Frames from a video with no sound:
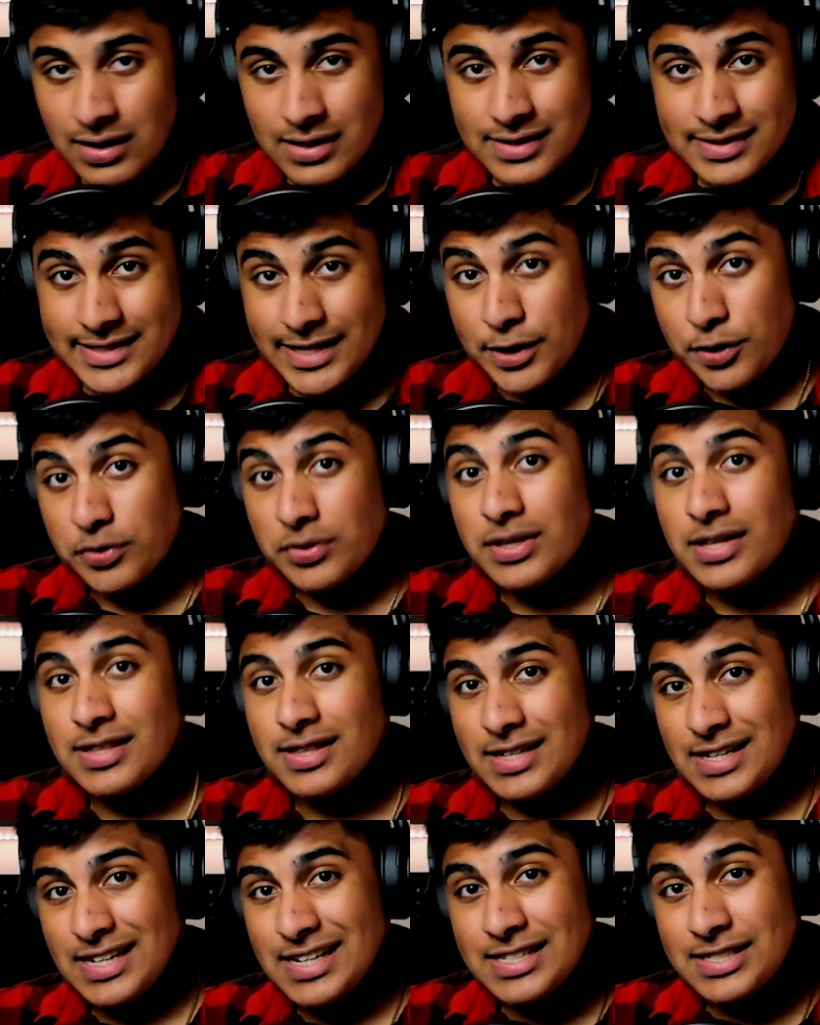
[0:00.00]
Generally,
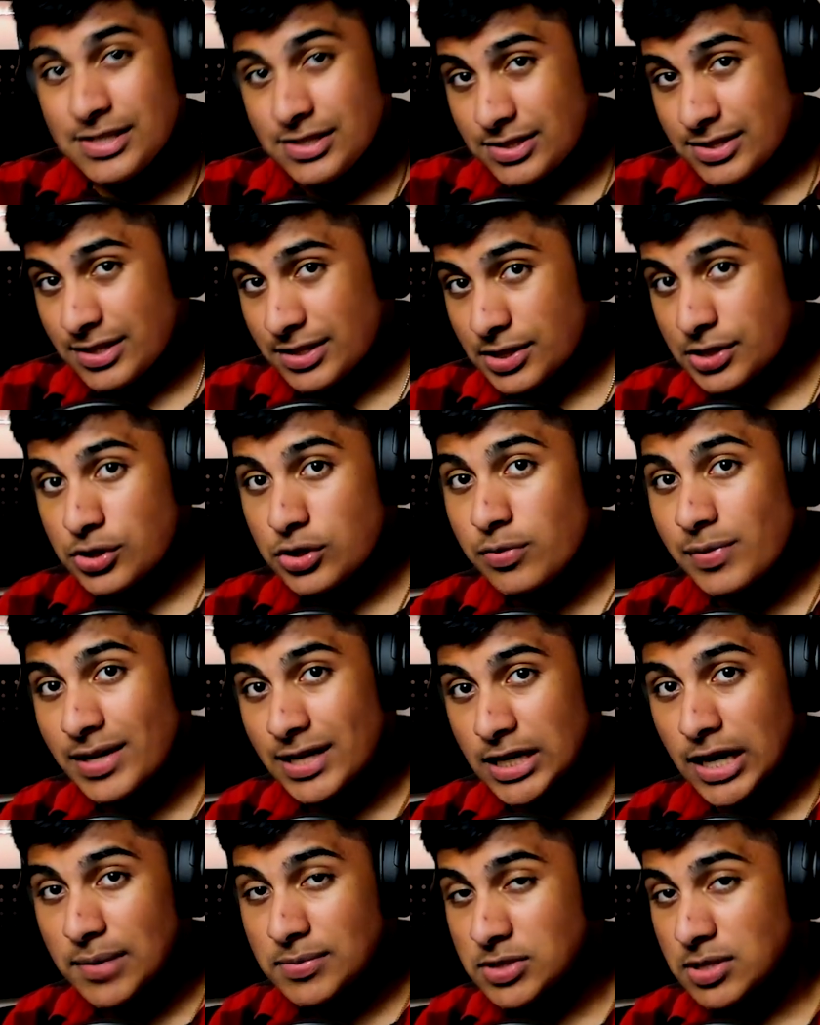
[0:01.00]
the easiest thing to do when it
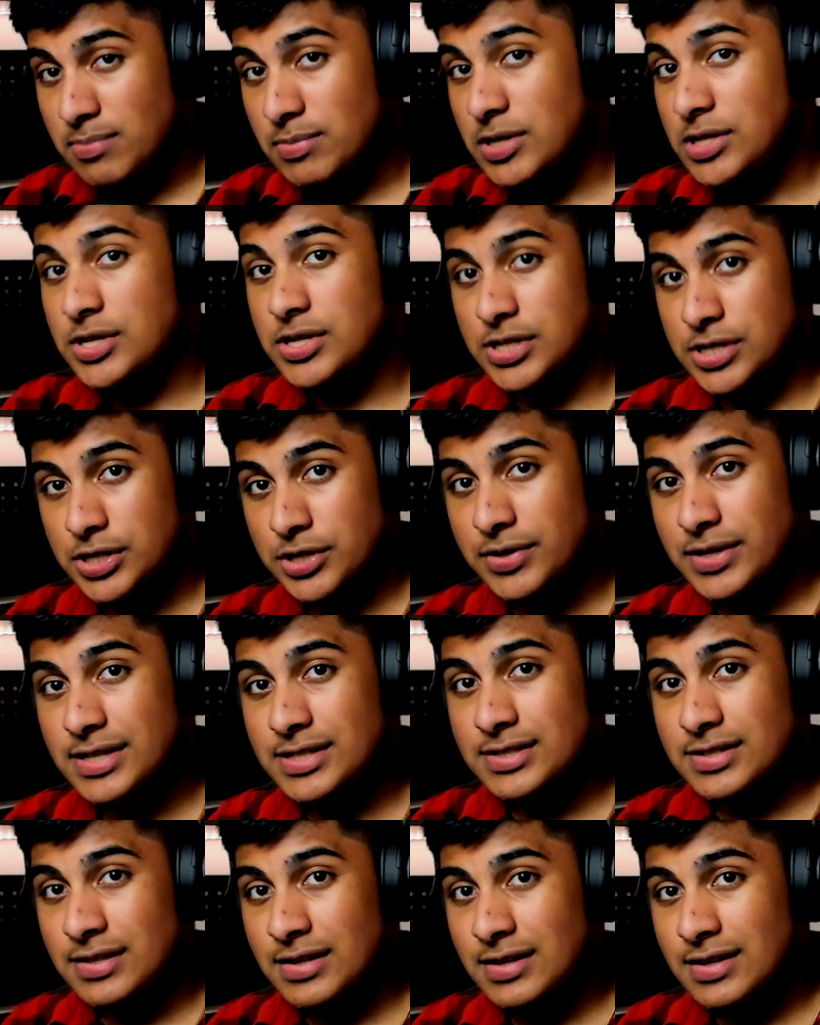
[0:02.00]
comes to media queries